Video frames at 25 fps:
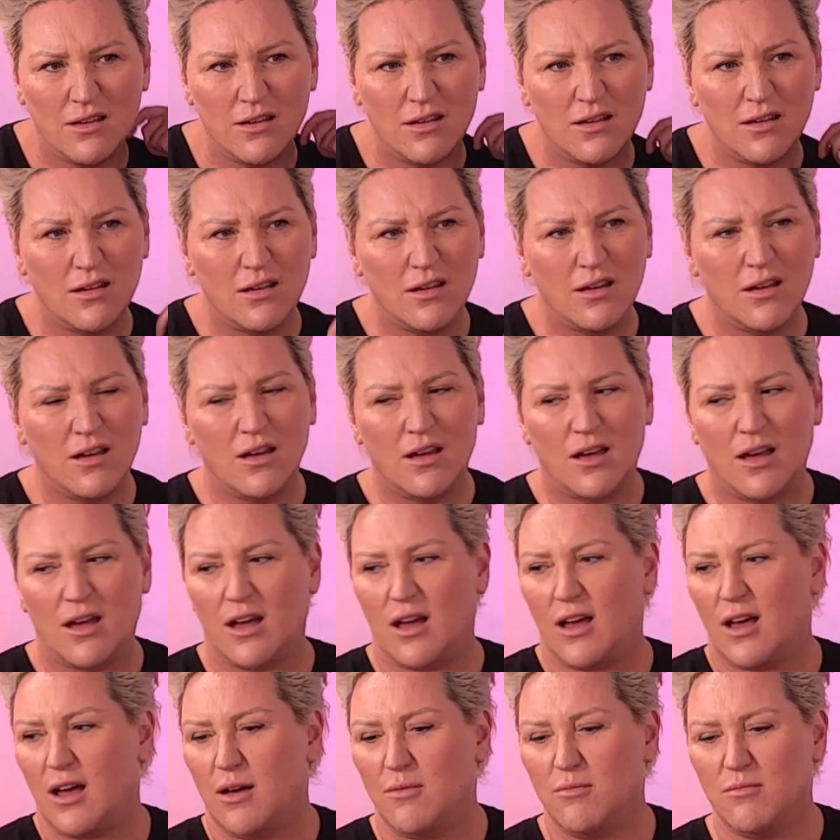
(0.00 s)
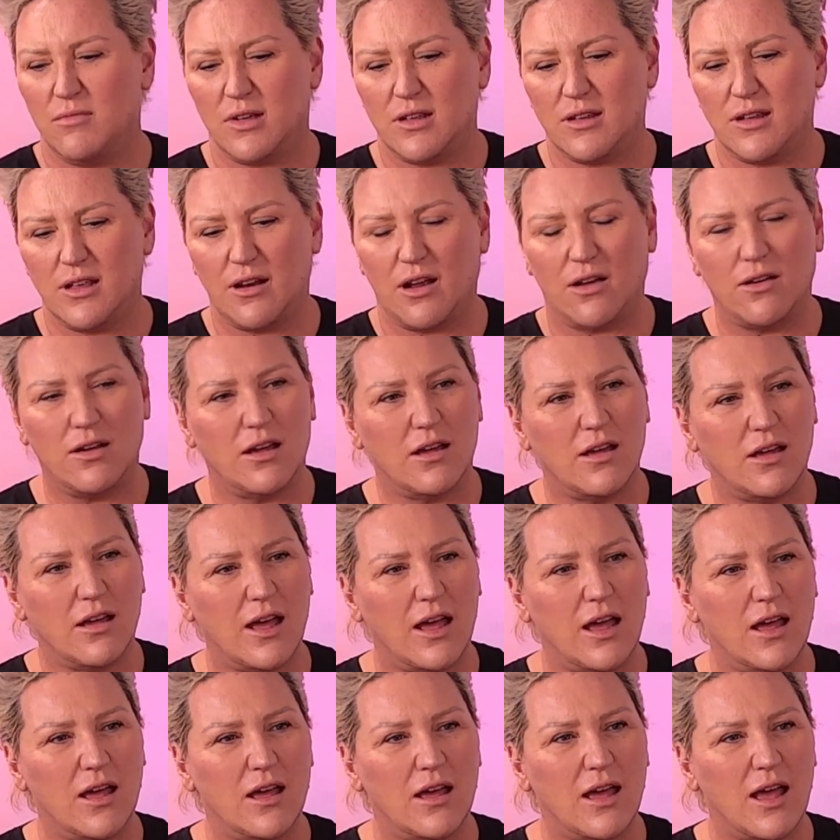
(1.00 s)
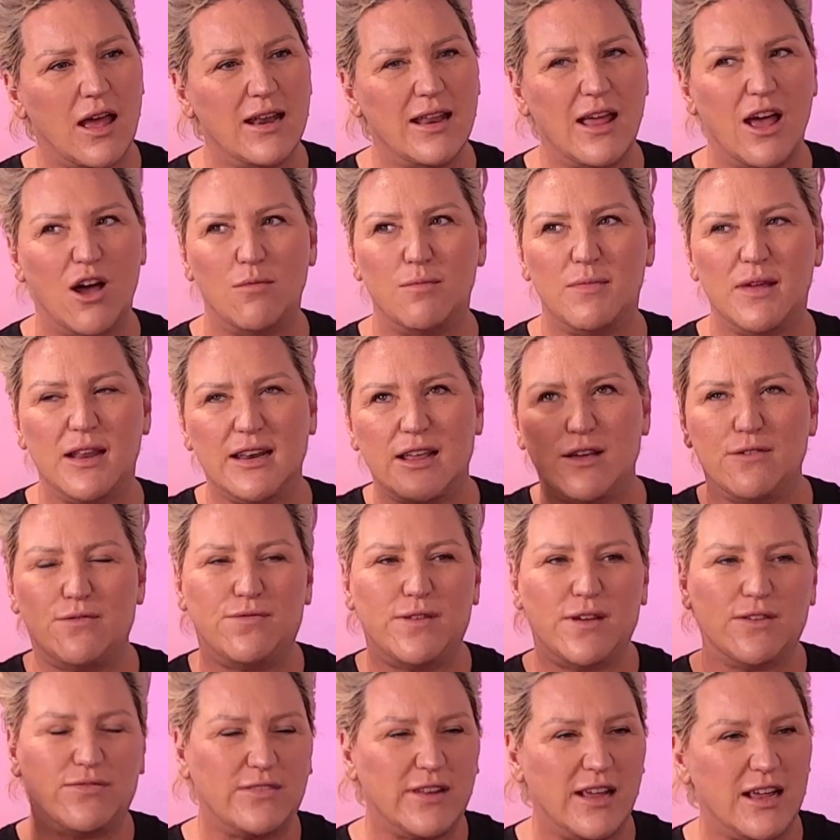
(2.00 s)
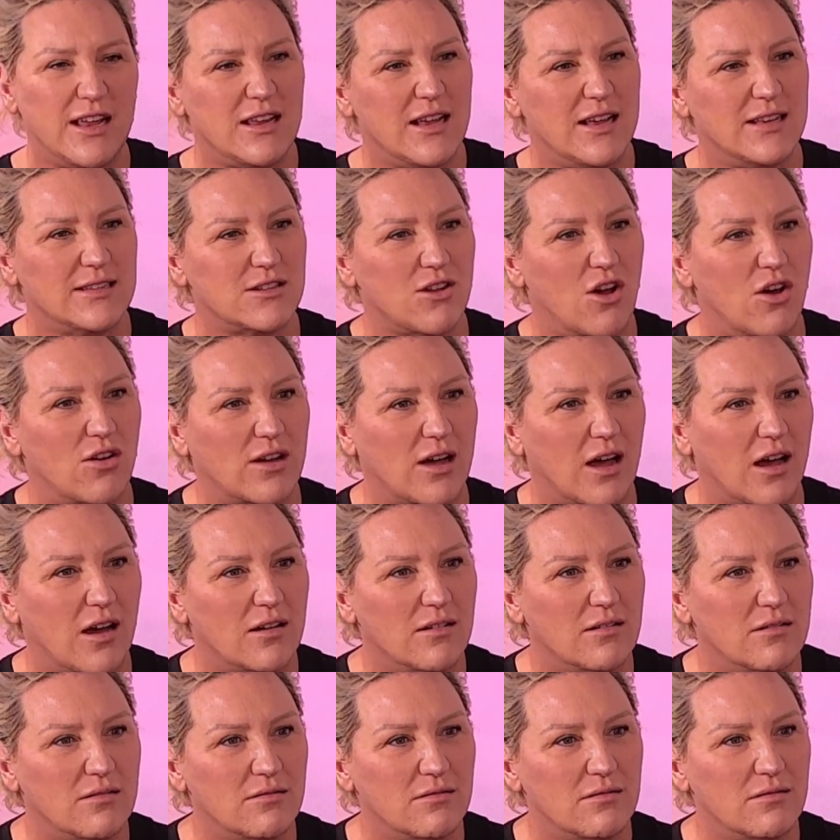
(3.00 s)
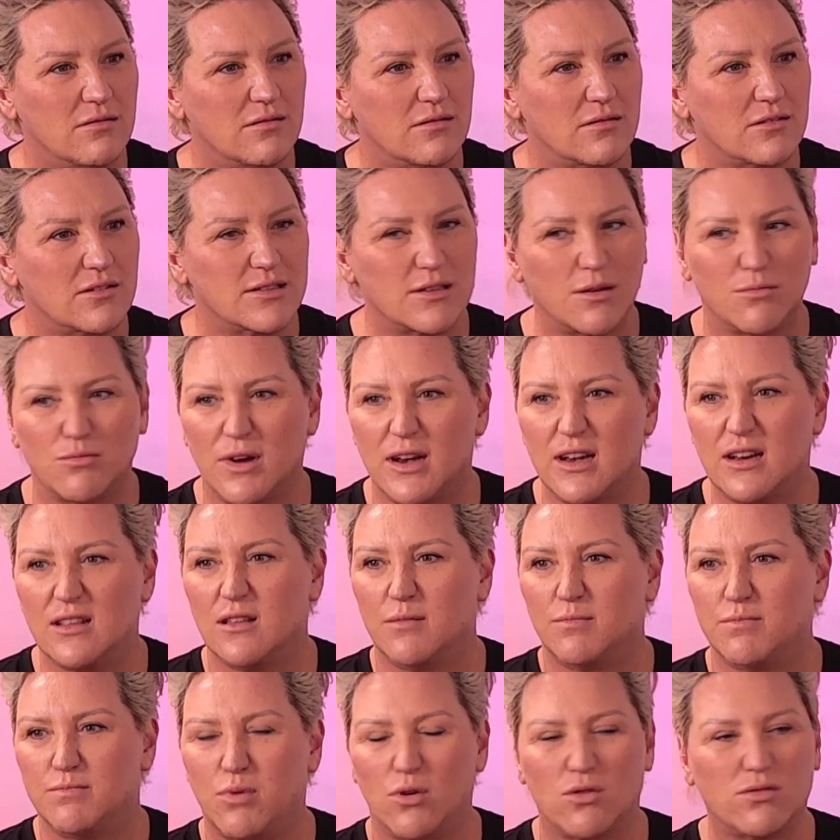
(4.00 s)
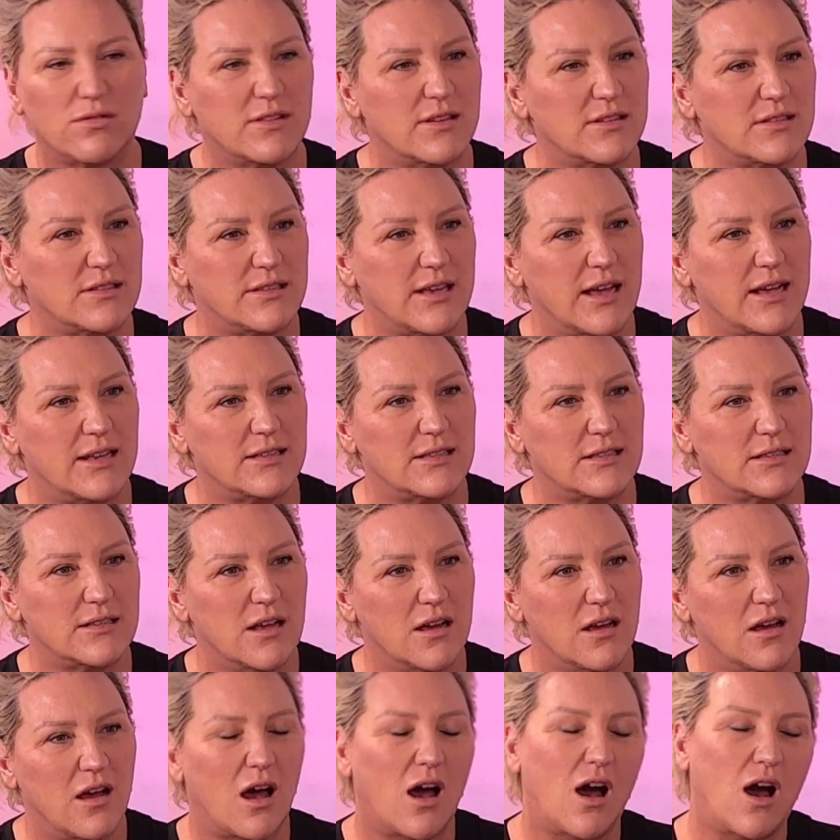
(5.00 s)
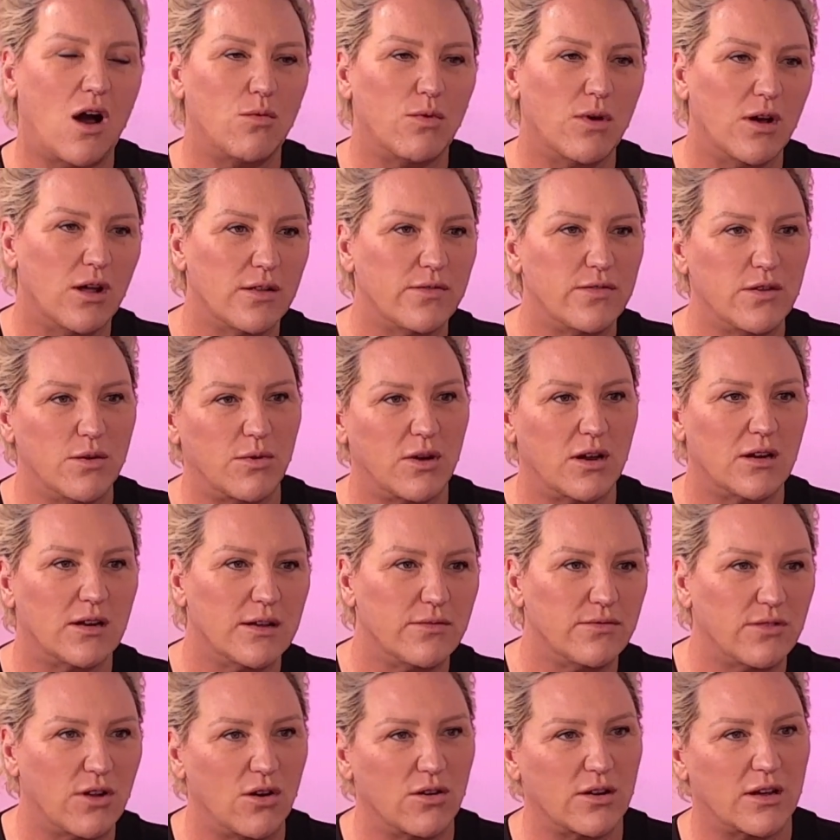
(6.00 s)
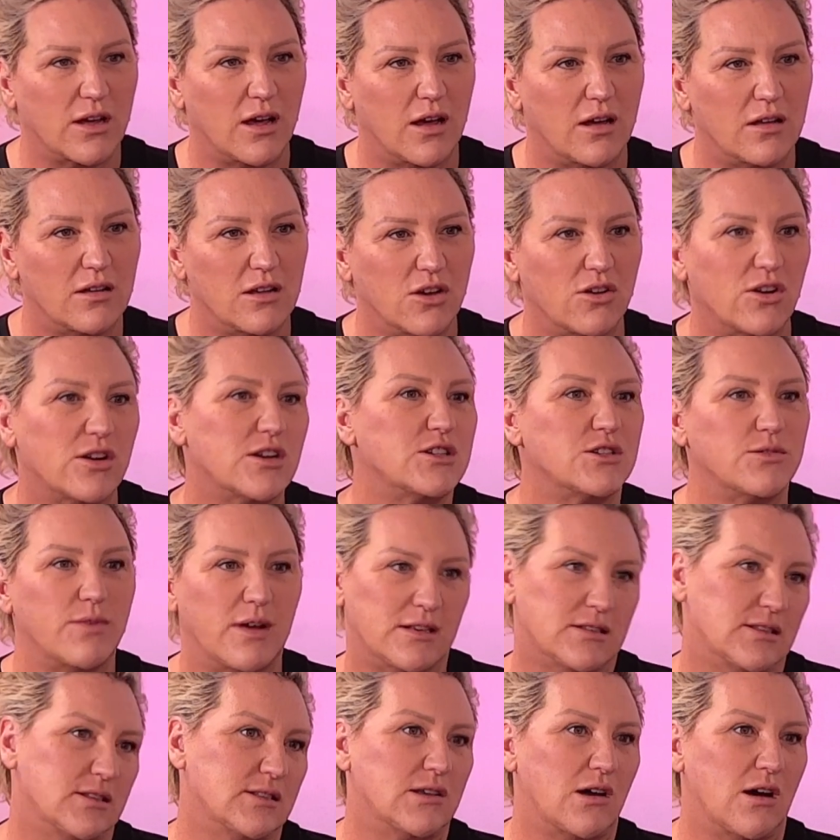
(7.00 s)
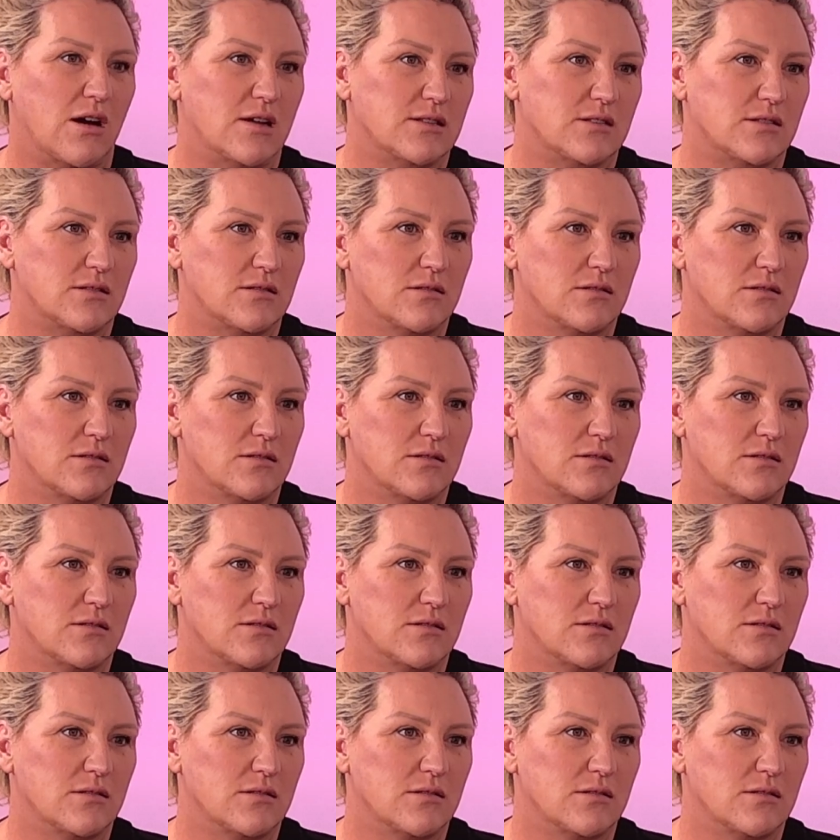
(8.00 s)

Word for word: Yes. Um, Without I, camper stories. And help me live 15 years longer. Yes. Because I'm reading the book that says, oh, well, if you want to live longer, you got to do exercise.